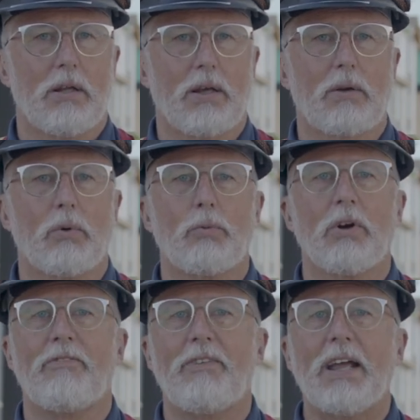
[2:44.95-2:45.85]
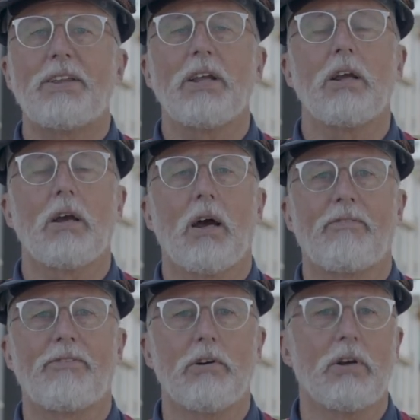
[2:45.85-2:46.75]
Like when we're venting a
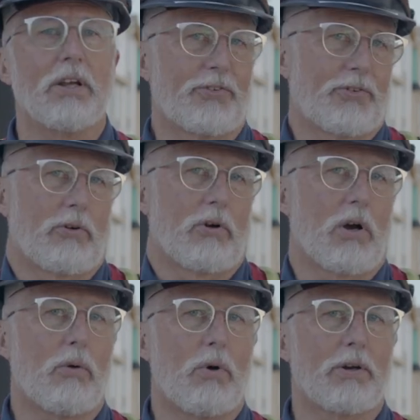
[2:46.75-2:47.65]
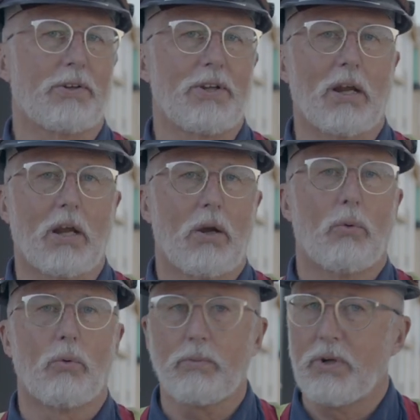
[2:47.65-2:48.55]
furnace or a hot water tank,
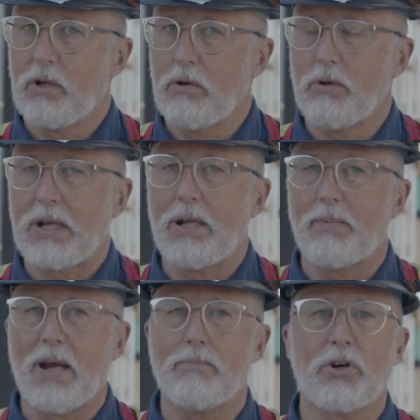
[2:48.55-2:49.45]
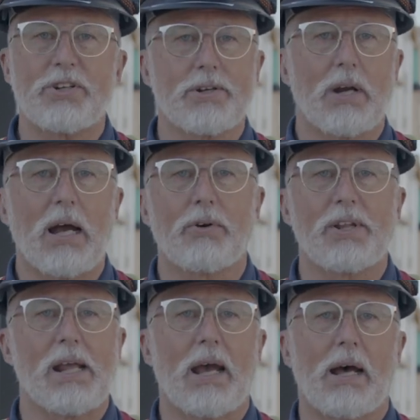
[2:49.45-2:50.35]
what do we do to keep that moisture out of
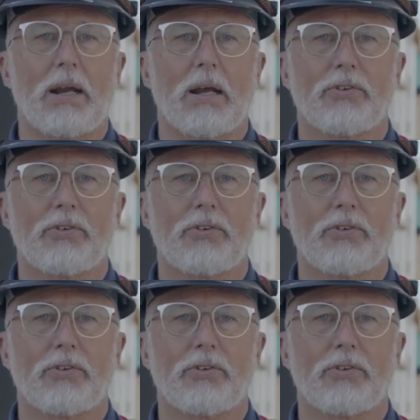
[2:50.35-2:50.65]
the attic?